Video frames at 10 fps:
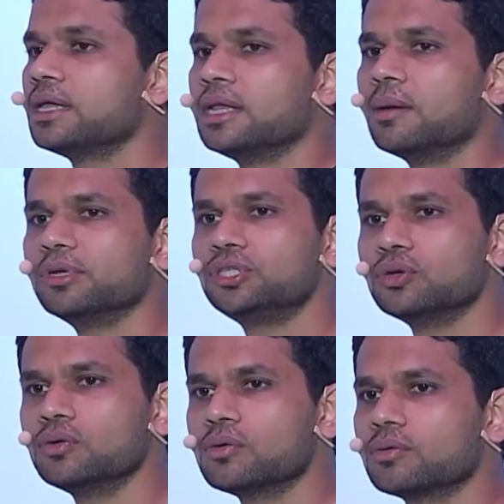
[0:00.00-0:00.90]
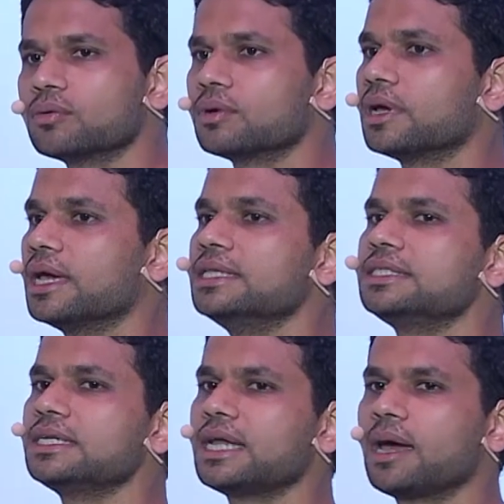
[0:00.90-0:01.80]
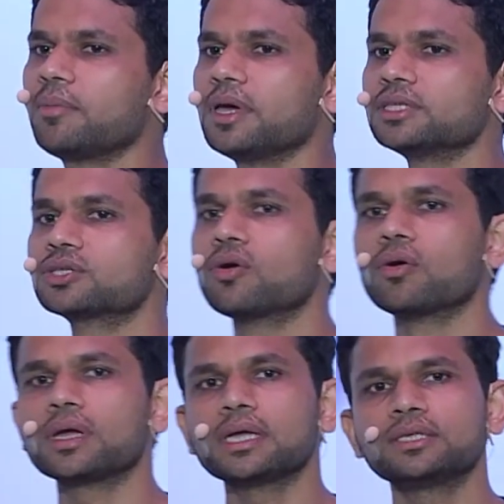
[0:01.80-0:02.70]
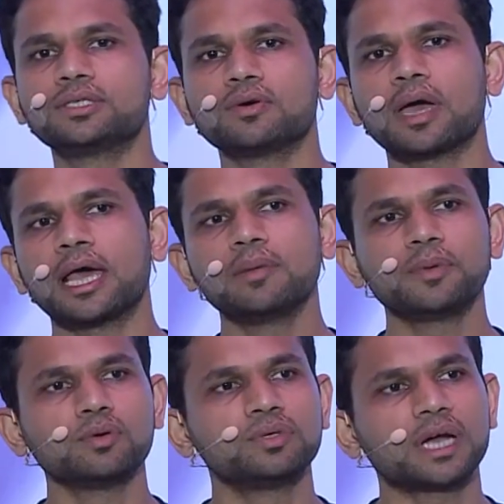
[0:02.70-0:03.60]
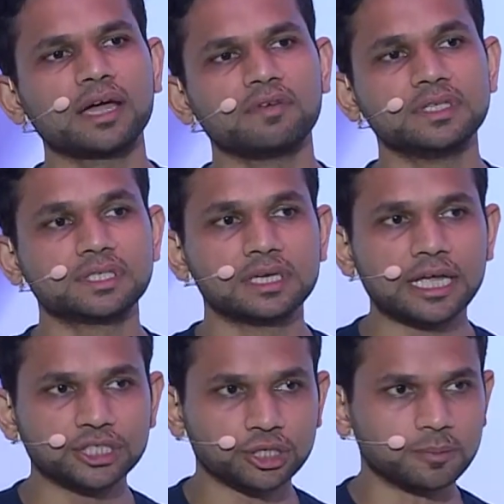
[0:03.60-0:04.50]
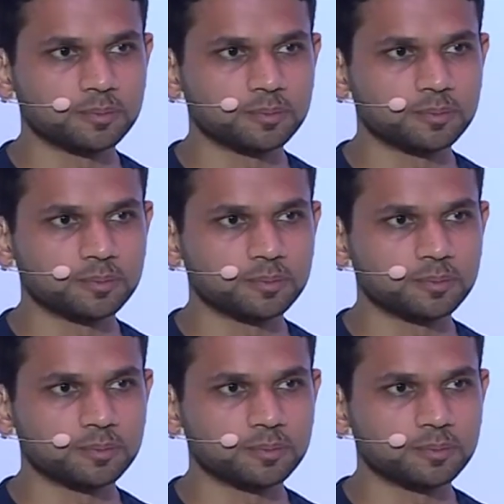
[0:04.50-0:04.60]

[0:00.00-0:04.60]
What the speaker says: Number 2, Instant App is going to help you drive installation.